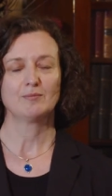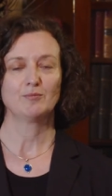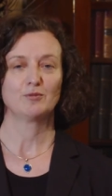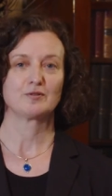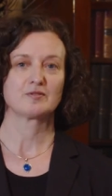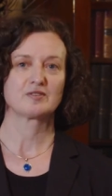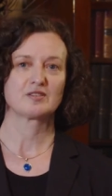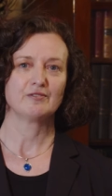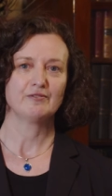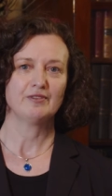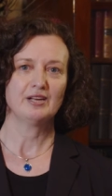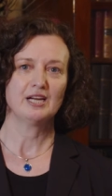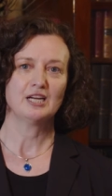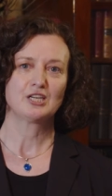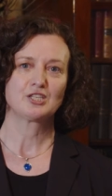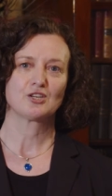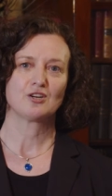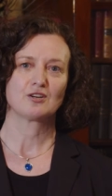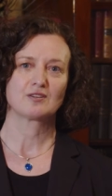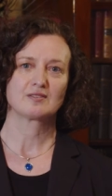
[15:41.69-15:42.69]
more severe
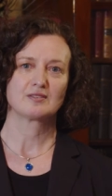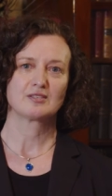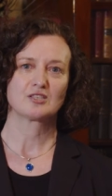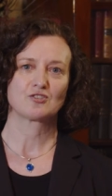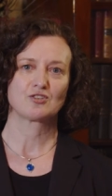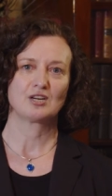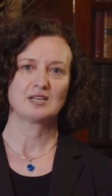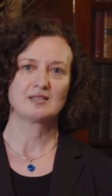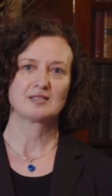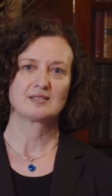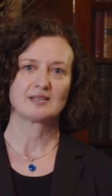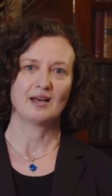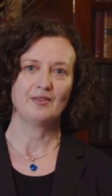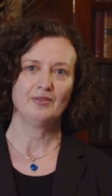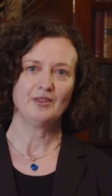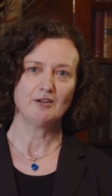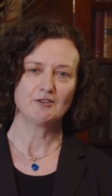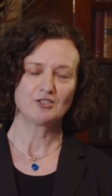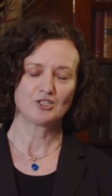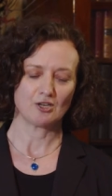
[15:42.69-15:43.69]
shocks and stresses,
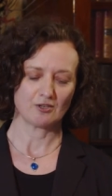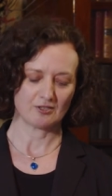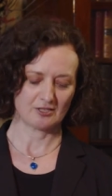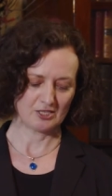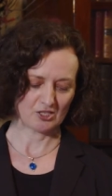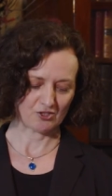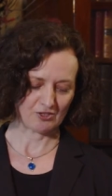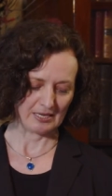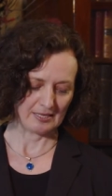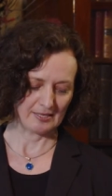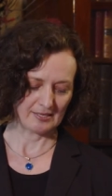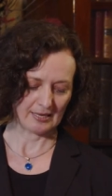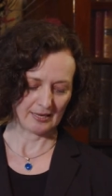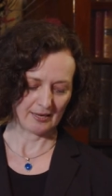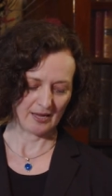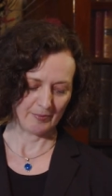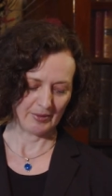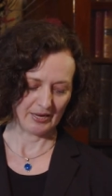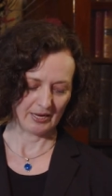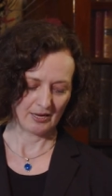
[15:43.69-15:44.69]
and those shocks and stresses are
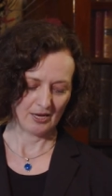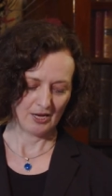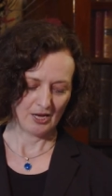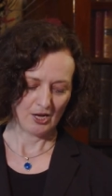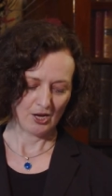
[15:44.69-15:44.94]
coming